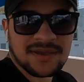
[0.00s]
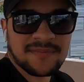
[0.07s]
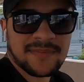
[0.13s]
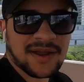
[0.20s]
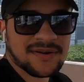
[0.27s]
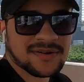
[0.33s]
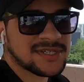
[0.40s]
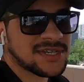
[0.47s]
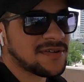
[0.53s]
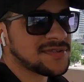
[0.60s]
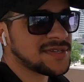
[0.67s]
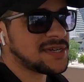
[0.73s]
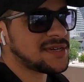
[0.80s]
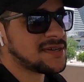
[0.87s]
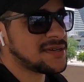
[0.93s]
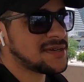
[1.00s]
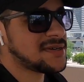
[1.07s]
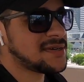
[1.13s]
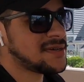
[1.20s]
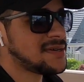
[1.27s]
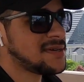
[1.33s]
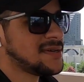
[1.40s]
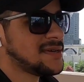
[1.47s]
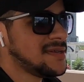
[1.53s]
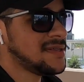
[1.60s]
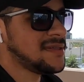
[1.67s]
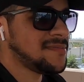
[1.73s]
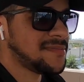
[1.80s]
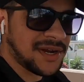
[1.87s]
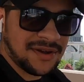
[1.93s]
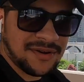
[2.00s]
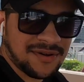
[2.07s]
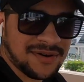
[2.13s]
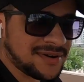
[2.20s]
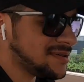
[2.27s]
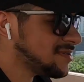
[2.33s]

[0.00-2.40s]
by ourselves here. Pretty cool.